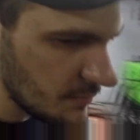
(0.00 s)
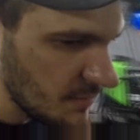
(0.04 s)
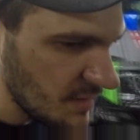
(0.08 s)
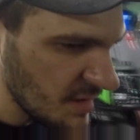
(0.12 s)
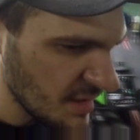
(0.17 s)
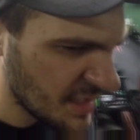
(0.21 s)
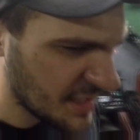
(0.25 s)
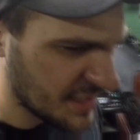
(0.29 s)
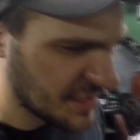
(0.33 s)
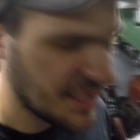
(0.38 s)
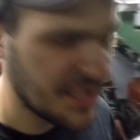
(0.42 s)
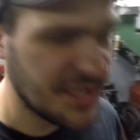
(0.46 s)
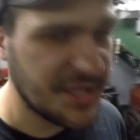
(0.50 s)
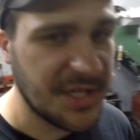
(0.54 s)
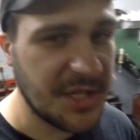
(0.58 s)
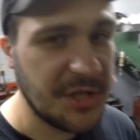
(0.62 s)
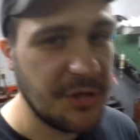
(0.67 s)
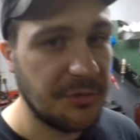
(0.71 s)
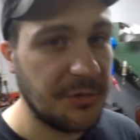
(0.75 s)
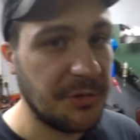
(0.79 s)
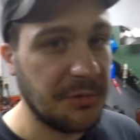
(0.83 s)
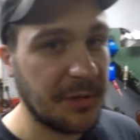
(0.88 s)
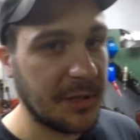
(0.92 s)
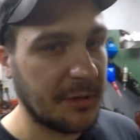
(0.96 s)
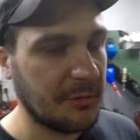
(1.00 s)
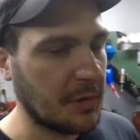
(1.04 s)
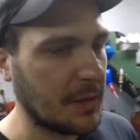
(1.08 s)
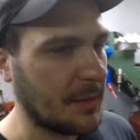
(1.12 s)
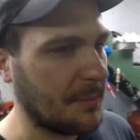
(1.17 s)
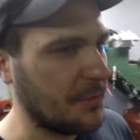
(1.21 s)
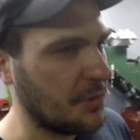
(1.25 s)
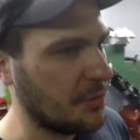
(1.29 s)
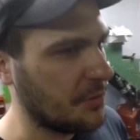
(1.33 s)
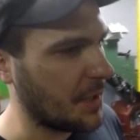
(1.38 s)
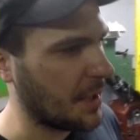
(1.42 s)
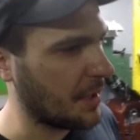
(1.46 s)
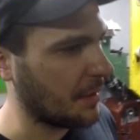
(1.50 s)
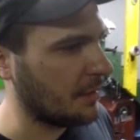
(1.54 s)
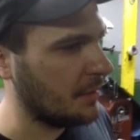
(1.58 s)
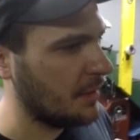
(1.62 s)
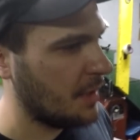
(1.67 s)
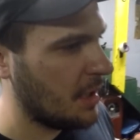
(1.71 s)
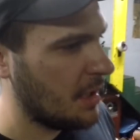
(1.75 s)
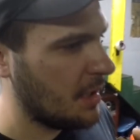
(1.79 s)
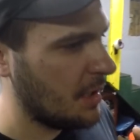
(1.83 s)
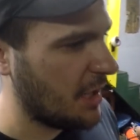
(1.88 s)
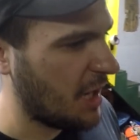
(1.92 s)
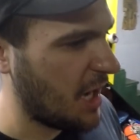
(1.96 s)
continue doing what I'm doing.
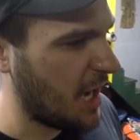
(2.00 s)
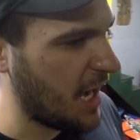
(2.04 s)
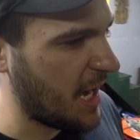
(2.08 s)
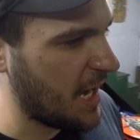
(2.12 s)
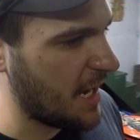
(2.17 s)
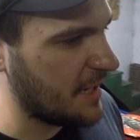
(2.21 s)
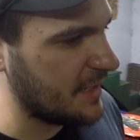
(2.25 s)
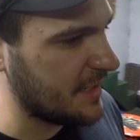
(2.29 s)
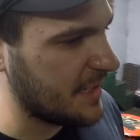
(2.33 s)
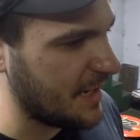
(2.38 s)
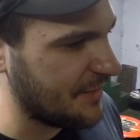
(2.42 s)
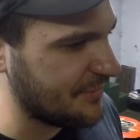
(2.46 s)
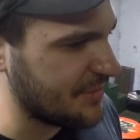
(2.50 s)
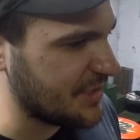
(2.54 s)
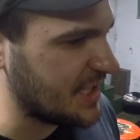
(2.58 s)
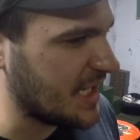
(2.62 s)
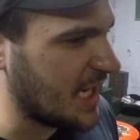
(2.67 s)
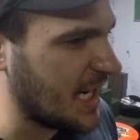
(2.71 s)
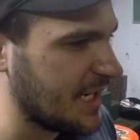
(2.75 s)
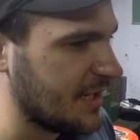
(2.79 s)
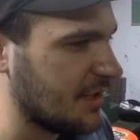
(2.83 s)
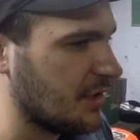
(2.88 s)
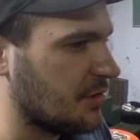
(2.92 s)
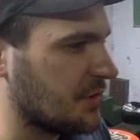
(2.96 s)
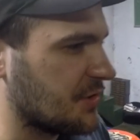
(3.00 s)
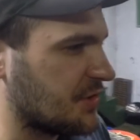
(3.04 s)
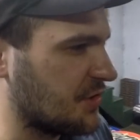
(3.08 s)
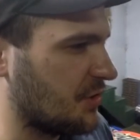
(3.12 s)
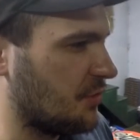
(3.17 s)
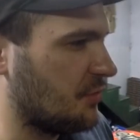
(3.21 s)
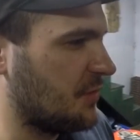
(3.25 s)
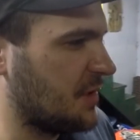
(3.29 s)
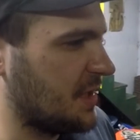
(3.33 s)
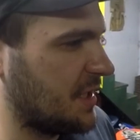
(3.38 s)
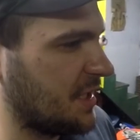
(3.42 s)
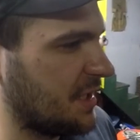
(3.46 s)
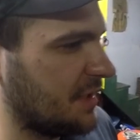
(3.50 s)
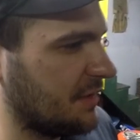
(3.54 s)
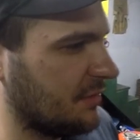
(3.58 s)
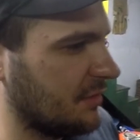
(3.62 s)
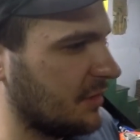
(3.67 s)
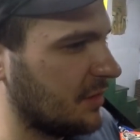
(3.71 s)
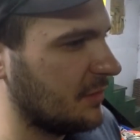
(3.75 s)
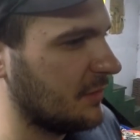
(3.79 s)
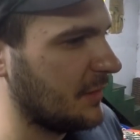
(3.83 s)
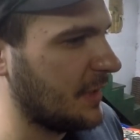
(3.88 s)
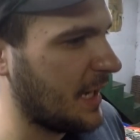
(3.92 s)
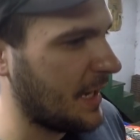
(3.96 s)
And have a dyno so we can
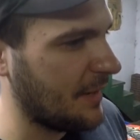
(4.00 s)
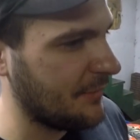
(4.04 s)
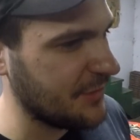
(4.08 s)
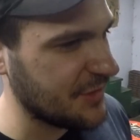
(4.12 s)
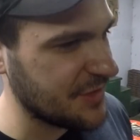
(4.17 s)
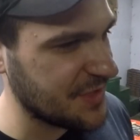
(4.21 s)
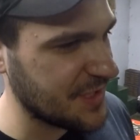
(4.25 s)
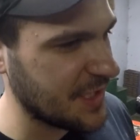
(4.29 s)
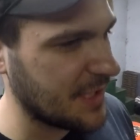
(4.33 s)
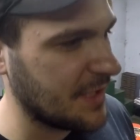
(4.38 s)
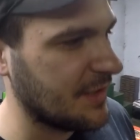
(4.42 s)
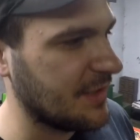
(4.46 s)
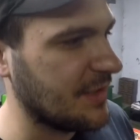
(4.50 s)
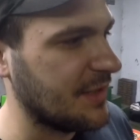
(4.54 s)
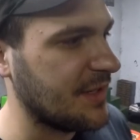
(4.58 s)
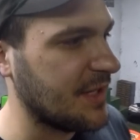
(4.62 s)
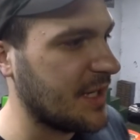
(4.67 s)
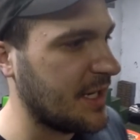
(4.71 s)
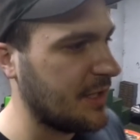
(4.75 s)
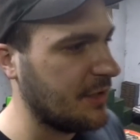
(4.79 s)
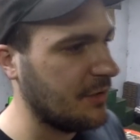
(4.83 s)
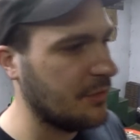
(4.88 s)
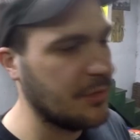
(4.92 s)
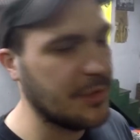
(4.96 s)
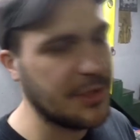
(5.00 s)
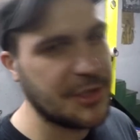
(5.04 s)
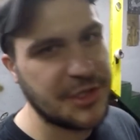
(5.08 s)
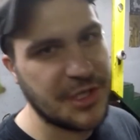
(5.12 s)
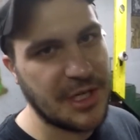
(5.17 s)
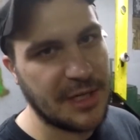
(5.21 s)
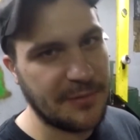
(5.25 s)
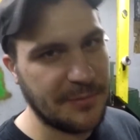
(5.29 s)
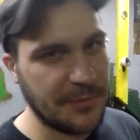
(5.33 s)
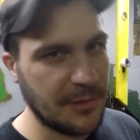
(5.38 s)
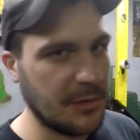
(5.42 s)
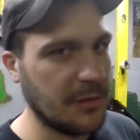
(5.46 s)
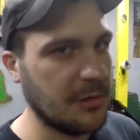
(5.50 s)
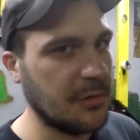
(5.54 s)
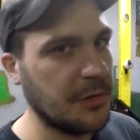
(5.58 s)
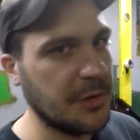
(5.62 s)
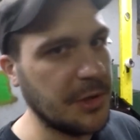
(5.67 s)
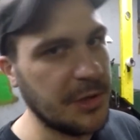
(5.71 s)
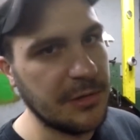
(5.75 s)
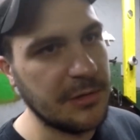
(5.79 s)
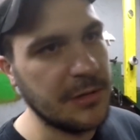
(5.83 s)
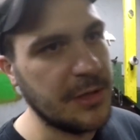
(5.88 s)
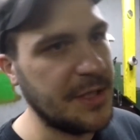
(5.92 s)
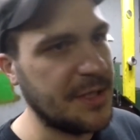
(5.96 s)
literally have this thing on the dyno to check for the
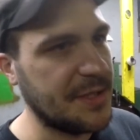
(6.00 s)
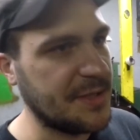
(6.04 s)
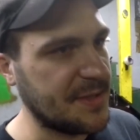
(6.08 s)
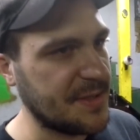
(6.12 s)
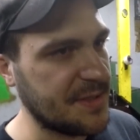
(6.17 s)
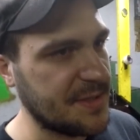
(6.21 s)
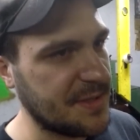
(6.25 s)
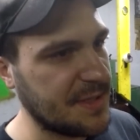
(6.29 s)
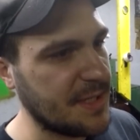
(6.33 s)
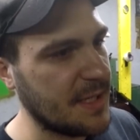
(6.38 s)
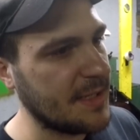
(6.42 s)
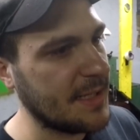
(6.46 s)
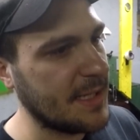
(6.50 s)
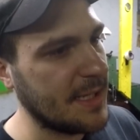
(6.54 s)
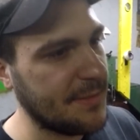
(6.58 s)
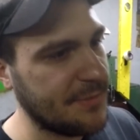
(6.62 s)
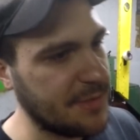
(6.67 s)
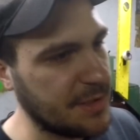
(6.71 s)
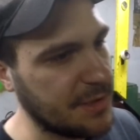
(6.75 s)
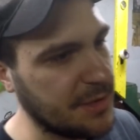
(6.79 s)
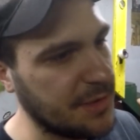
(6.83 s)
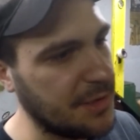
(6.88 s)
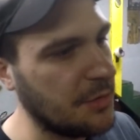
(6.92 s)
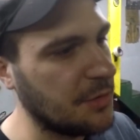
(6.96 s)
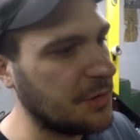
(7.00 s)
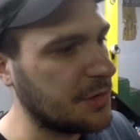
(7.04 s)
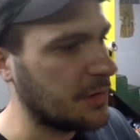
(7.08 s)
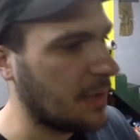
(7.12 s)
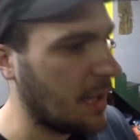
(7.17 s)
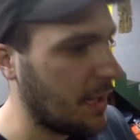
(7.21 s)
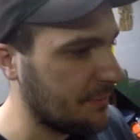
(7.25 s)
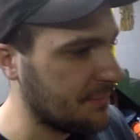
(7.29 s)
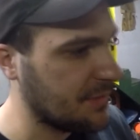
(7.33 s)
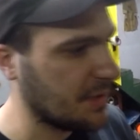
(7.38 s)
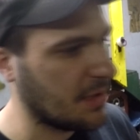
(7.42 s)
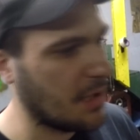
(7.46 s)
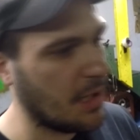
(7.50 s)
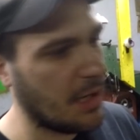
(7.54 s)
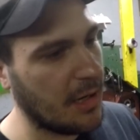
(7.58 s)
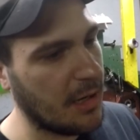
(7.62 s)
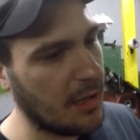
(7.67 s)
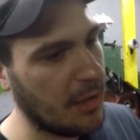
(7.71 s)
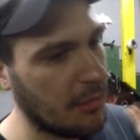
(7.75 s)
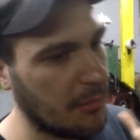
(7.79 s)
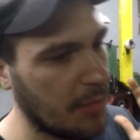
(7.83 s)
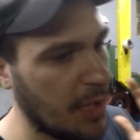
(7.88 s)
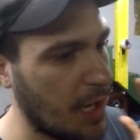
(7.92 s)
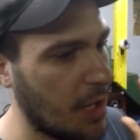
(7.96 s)
oil leaks instead of having to go drive the
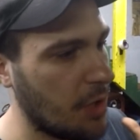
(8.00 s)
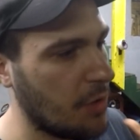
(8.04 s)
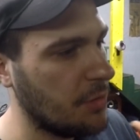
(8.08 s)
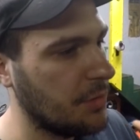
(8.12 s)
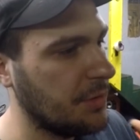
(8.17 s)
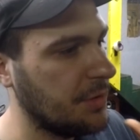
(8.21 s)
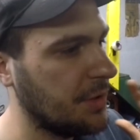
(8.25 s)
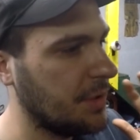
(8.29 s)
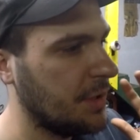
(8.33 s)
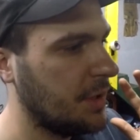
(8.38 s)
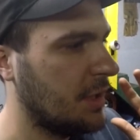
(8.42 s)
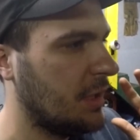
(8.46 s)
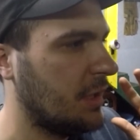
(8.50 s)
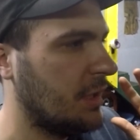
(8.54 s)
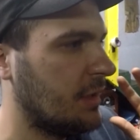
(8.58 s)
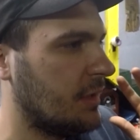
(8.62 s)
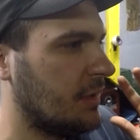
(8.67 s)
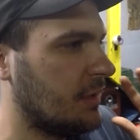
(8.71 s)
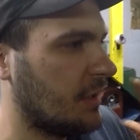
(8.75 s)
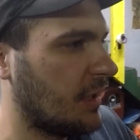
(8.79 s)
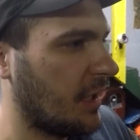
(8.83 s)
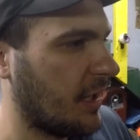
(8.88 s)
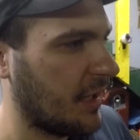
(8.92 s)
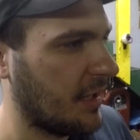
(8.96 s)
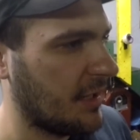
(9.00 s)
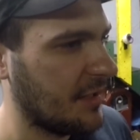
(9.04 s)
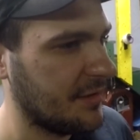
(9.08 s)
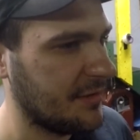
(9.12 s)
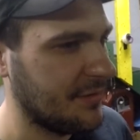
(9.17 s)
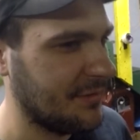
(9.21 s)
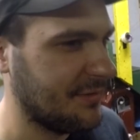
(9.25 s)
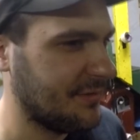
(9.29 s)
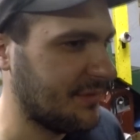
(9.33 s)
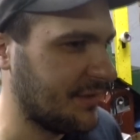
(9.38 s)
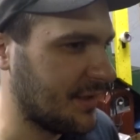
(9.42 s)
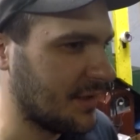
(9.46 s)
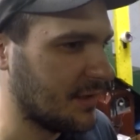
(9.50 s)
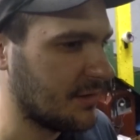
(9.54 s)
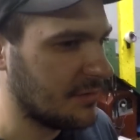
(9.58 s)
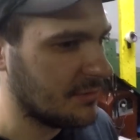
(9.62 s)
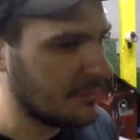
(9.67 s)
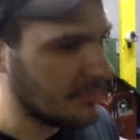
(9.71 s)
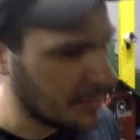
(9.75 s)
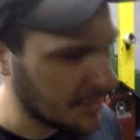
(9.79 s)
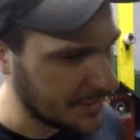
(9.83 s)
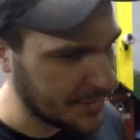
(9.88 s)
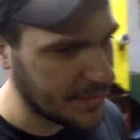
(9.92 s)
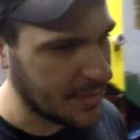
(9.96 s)
car around and, you know,
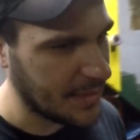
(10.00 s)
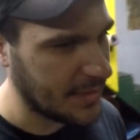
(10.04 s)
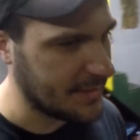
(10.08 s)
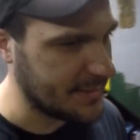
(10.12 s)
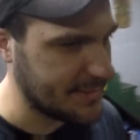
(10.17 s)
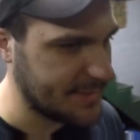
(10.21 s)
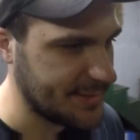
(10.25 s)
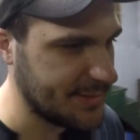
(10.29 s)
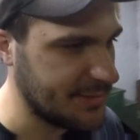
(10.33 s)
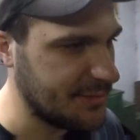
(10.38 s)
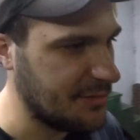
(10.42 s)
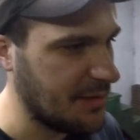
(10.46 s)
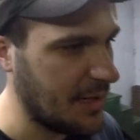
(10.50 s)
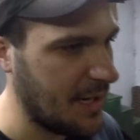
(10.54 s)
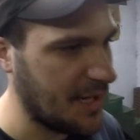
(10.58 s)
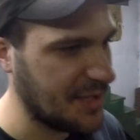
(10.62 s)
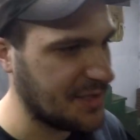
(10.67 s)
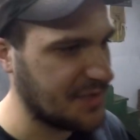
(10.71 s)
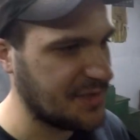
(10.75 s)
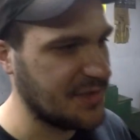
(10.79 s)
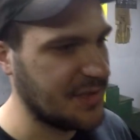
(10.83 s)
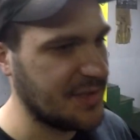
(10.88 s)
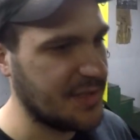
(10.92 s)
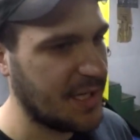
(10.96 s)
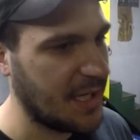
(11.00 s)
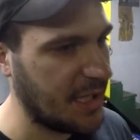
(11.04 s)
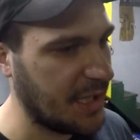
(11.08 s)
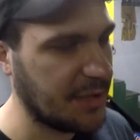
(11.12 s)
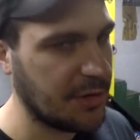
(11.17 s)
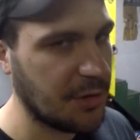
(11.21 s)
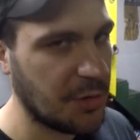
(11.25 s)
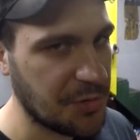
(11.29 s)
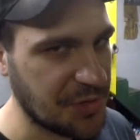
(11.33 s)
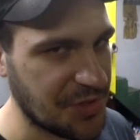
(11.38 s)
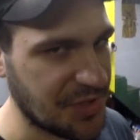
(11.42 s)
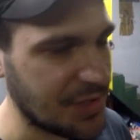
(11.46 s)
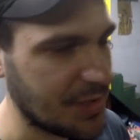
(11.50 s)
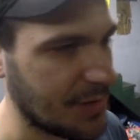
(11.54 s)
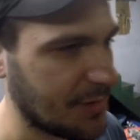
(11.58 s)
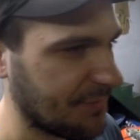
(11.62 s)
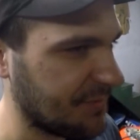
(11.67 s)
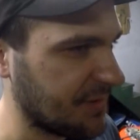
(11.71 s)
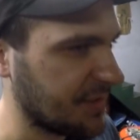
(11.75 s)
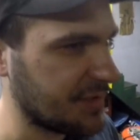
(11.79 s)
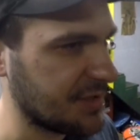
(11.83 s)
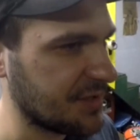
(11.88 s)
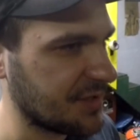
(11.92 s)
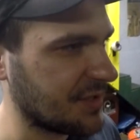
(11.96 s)
whatnot to actually diagnose
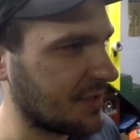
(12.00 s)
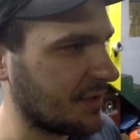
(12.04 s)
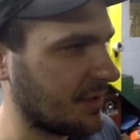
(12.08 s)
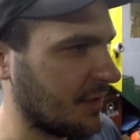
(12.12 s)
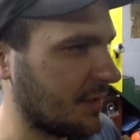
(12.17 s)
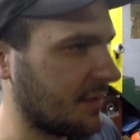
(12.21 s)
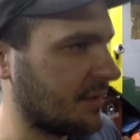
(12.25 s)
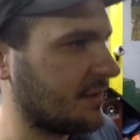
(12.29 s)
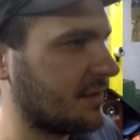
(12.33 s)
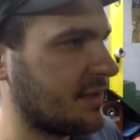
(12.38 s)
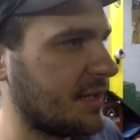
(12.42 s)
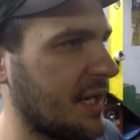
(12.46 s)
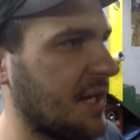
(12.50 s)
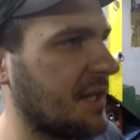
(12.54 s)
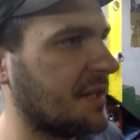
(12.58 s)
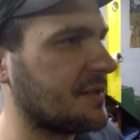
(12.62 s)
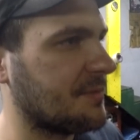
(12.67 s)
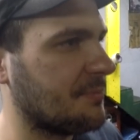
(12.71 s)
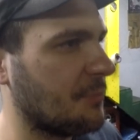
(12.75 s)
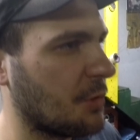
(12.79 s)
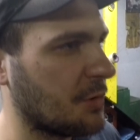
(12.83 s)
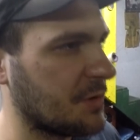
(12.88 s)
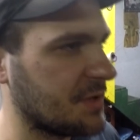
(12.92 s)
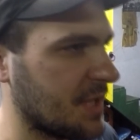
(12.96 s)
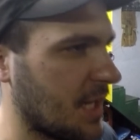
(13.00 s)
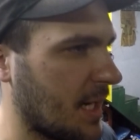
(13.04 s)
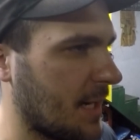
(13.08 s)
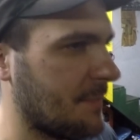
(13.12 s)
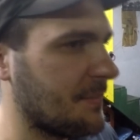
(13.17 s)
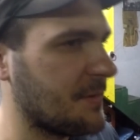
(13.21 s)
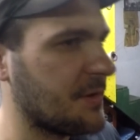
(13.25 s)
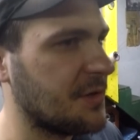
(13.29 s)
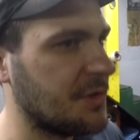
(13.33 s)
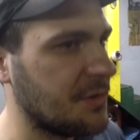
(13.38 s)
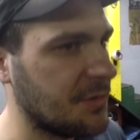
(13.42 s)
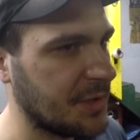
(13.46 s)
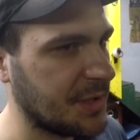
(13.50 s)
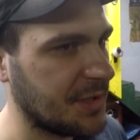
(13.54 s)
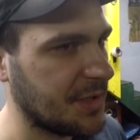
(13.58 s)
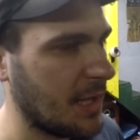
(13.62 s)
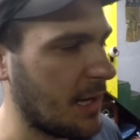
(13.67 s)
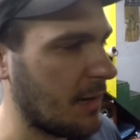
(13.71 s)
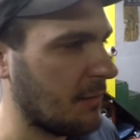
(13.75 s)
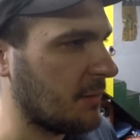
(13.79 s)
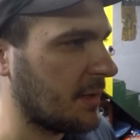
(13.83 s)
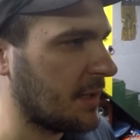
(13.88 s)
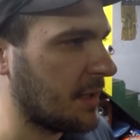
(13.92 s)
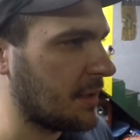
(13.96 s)
stuff. It takes more time to do it
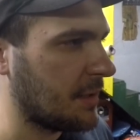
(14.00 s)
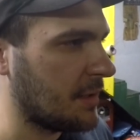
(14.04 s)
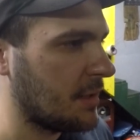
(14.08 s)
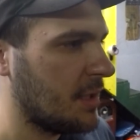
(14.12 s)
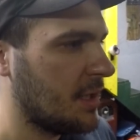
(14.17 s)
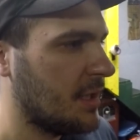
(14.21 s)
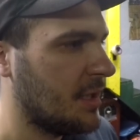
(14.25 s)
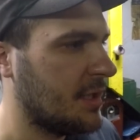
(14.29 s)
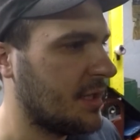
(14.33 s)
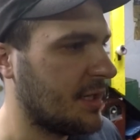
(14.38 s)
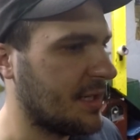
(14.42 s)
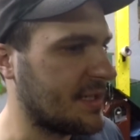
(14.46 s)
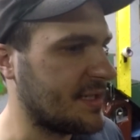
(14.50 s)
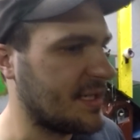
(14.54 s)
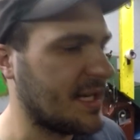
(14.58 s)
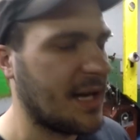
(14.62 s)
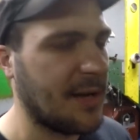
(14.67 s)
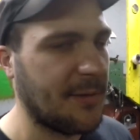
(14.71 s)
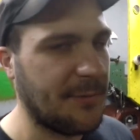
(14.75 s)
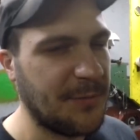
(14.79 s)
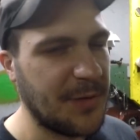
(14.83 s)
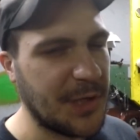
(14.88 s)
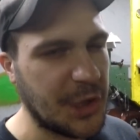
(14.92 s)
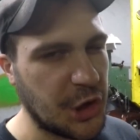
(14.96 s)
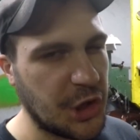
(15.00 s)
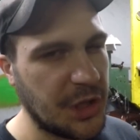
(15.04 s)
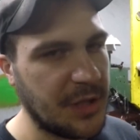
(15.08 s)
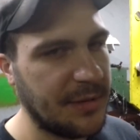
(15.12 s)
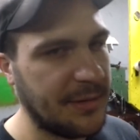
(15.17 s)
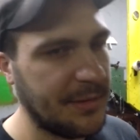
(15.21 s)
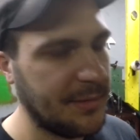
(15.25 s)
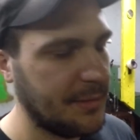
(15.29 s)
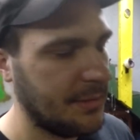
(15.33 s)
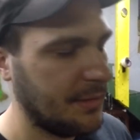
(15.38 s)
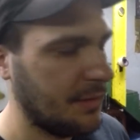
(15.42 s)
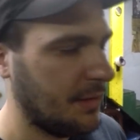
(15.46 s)
that way. It's not efficient.